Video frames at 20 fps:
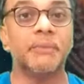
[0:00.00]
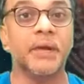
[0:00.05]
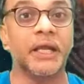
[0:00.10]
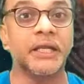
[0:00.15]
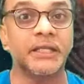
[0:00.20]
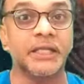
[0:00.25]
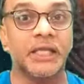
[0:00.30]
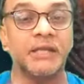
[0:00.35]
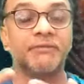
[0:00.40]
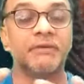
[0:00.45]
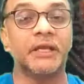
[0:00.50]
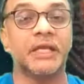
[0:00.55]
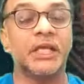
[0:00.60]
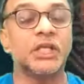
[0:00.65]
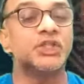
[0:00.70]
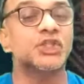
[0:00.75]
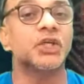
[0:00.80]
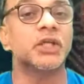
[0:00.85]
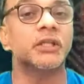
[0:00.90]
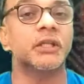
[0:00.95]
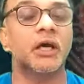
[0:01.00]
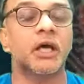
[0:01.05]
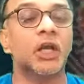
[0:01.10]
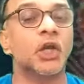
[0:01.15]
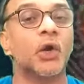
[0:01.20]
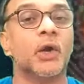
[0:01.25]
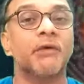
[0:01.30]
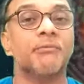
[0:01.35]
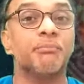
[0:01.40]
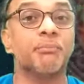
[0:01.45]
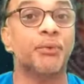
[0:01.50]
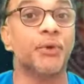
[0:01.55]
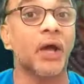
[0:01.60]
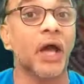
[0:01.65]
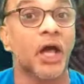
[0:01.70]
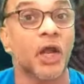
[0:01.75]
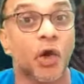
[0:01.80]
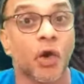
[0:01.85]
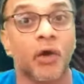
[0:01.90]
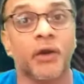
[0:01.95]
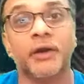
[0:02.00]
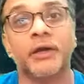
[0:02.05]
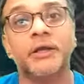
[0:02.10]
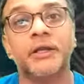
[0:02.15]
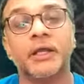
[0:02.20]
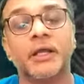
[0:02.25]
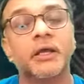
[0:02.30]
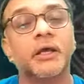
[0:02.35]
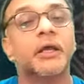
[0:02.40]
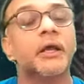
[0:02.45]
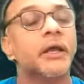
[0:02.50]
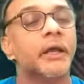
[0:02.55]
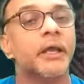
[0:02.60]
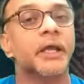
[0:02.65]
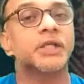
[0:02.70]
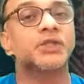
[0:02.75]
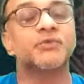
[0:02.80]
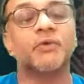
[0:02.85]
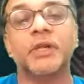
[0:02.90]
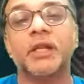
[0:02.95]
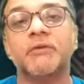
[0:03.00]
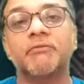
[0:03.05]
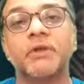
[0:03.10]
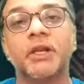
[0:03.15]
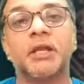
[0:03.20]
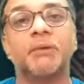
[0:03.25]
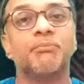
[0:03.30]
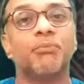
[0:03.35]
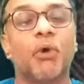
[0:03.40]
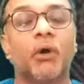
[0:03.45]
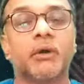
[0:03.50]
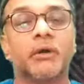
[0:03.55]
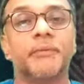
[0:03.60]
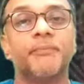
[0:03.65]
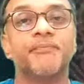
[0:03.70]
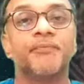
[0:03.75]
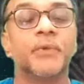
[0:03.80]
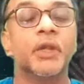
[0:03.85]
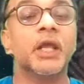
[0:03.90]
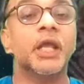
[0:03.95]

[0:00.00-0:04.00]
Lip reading: and giving each other a lot of priority. is very, very important.